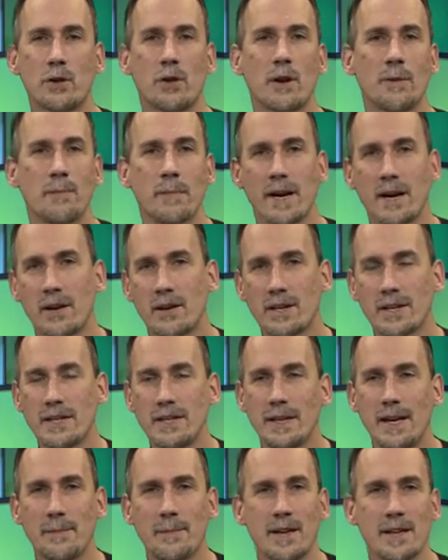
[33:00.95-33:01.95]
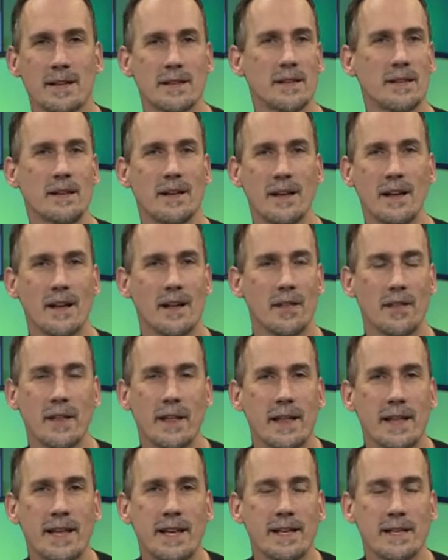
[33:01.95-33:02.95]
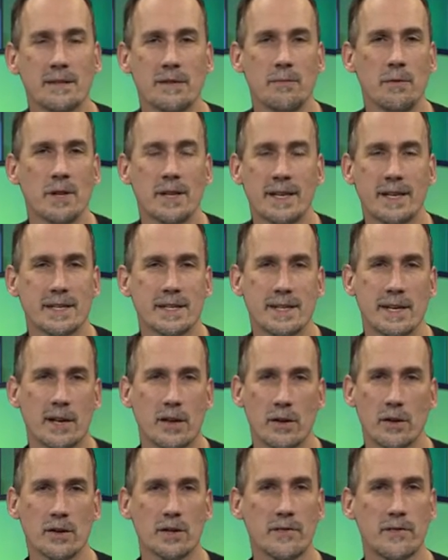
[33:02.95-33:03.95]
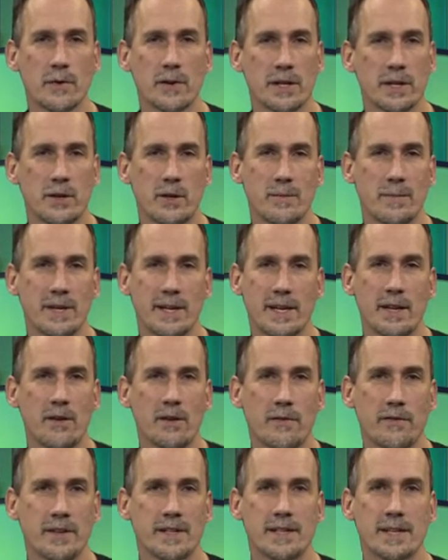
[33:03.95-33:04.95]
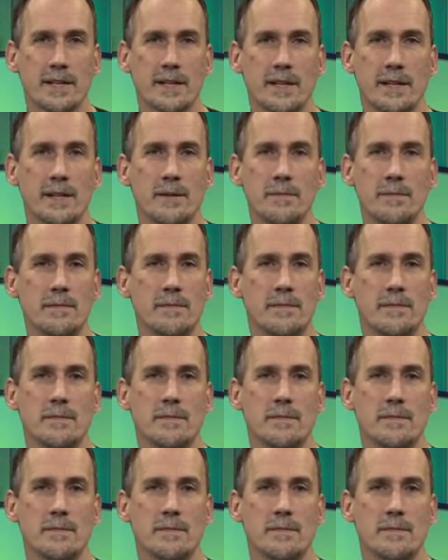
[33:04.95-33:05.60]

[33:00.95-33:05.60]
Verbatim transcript: or American. Yeah, yeah, I mean, yeah. the, he didn't really consider those fully human either if he's killing them.